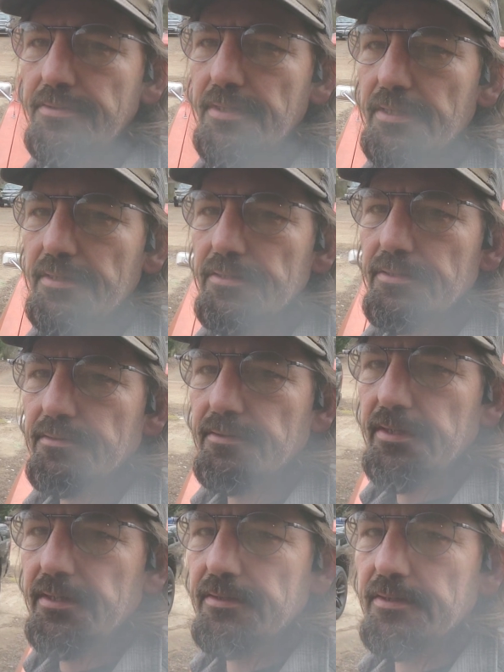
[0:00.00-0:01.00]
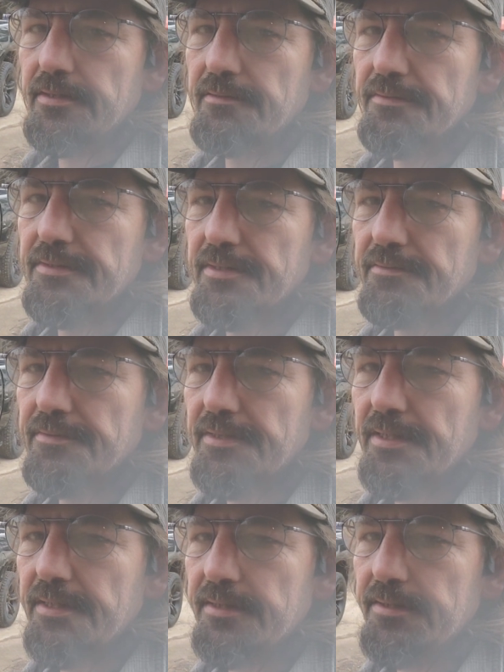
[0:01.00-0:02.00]
Take a look around at everything we
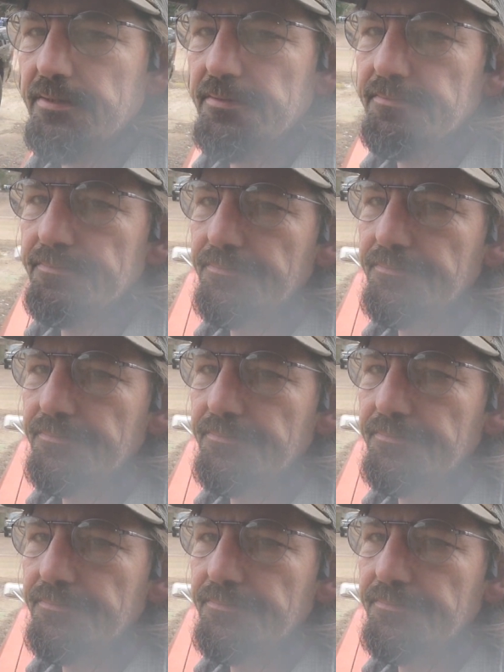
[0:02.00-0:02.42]
got here.